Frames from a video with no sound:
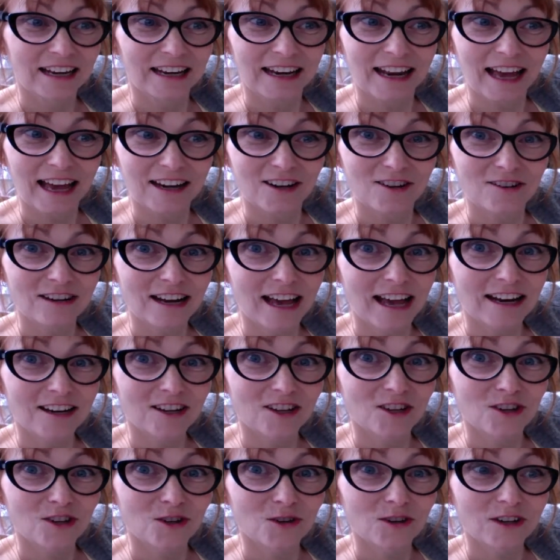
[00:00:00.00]
Nanu
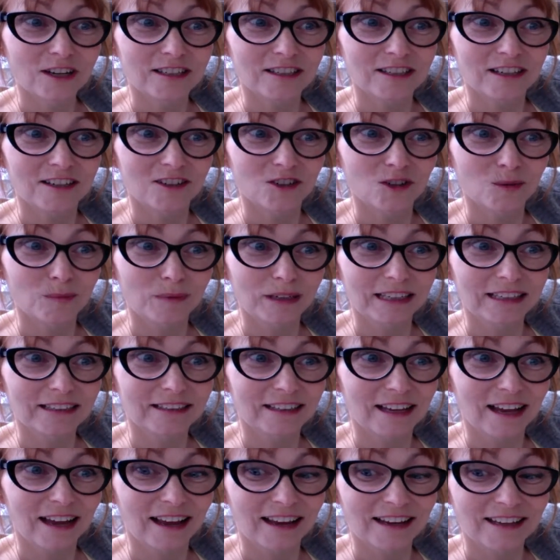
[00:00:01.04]
nanu, as I normally
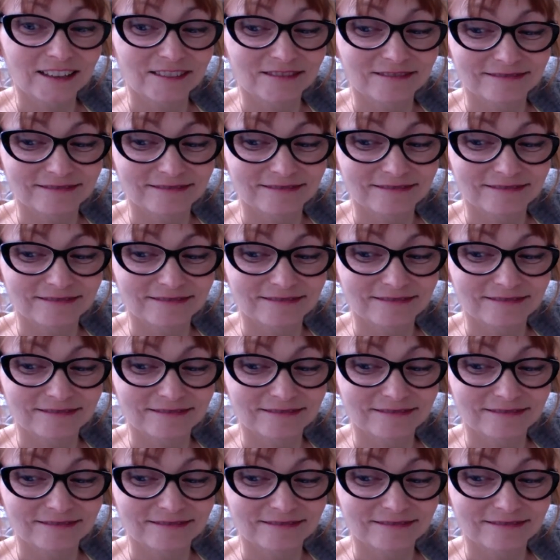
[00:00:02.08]
say.